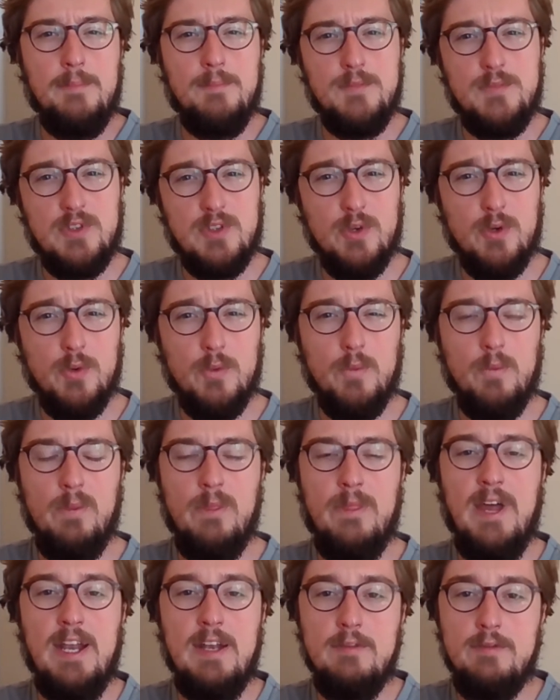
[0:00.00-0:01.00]
So
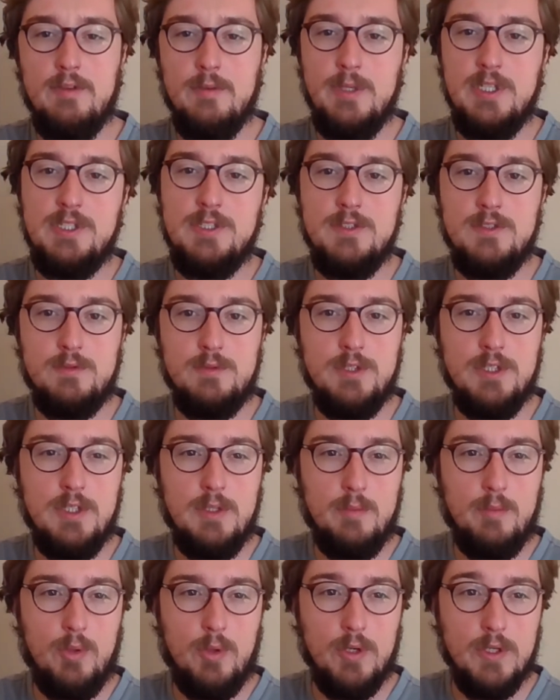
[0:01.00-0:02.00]
that information is really
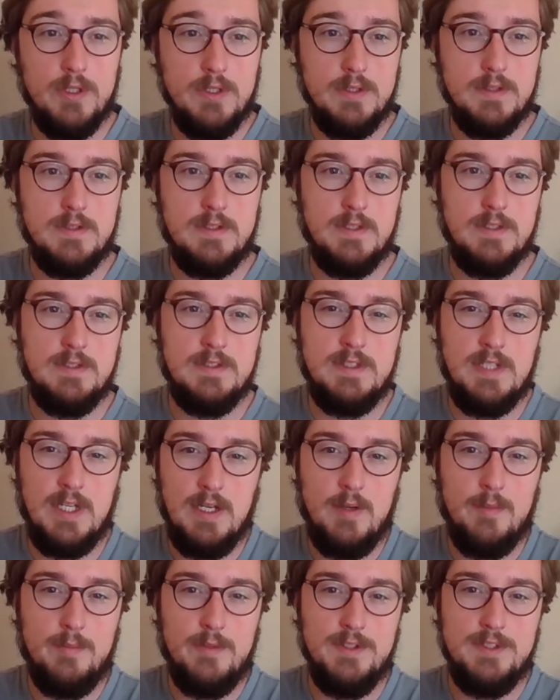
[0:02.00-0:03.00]
important to set
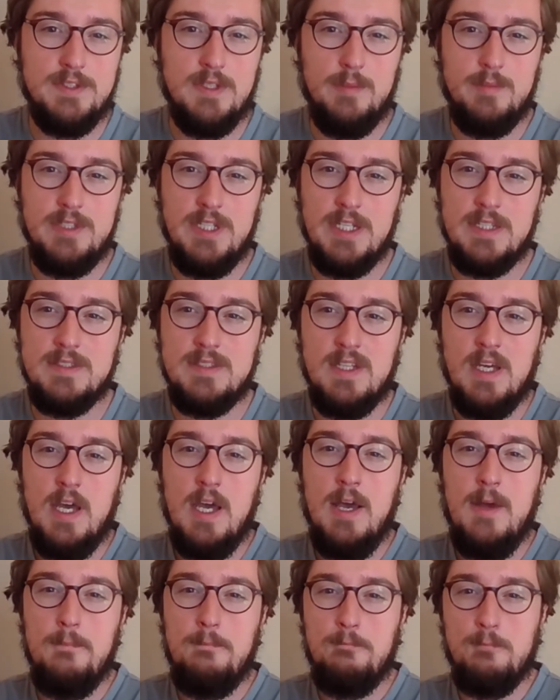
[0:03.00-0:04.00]
up the subtext,
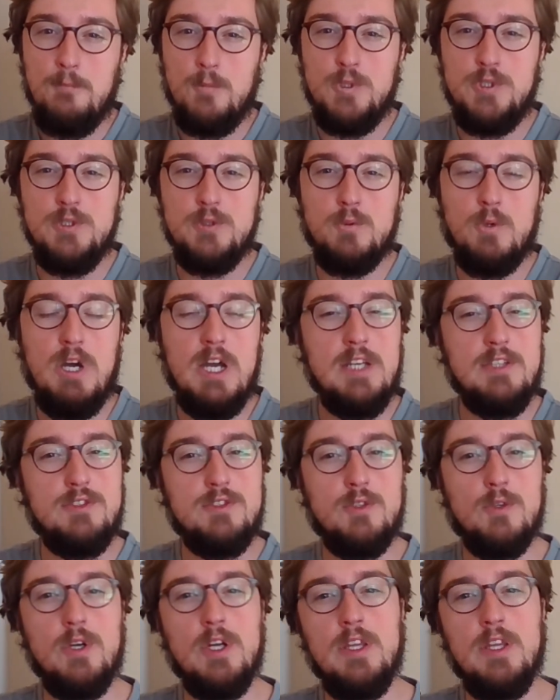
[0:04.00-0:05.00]
which is why a
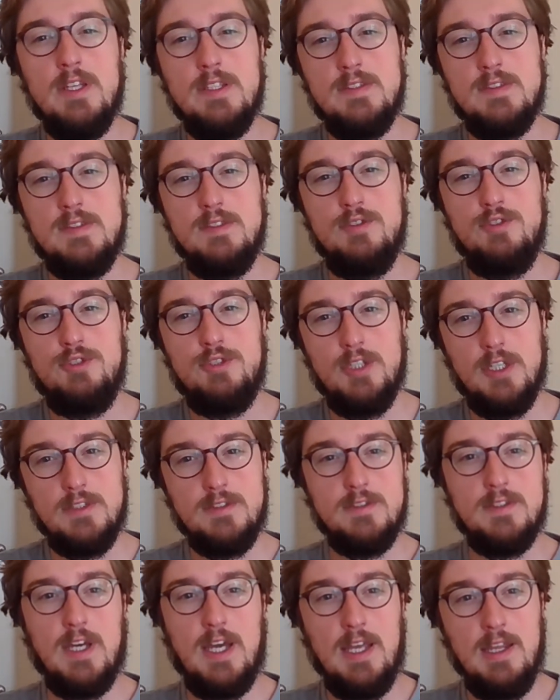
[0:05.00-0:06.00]
story that's
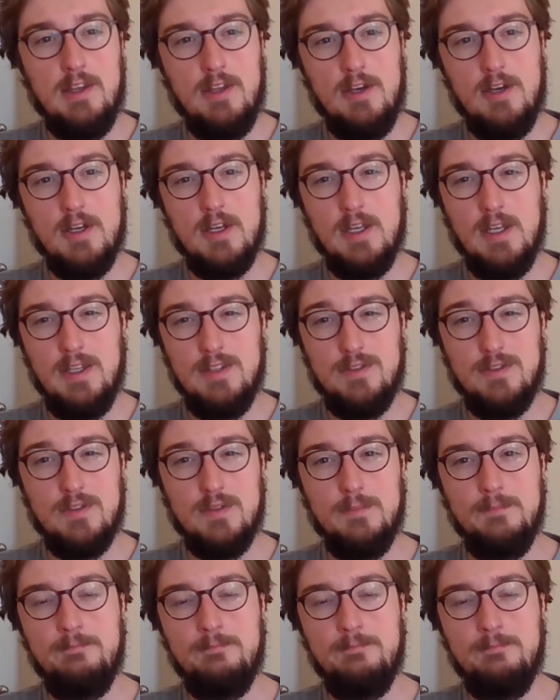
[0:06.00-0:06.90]
just dialogue, it's